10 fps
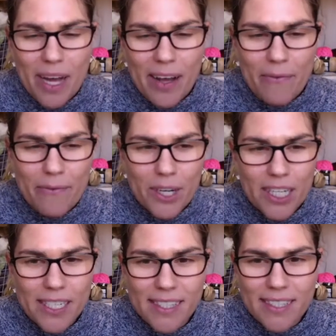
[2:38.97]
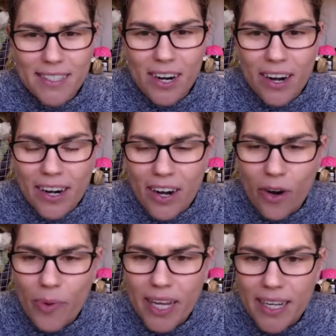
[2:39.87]
up first. Are
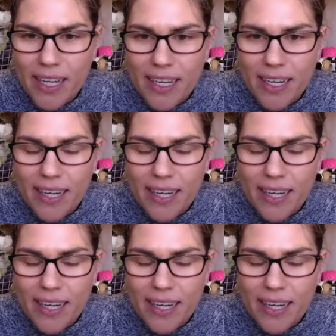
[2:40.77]
we gonna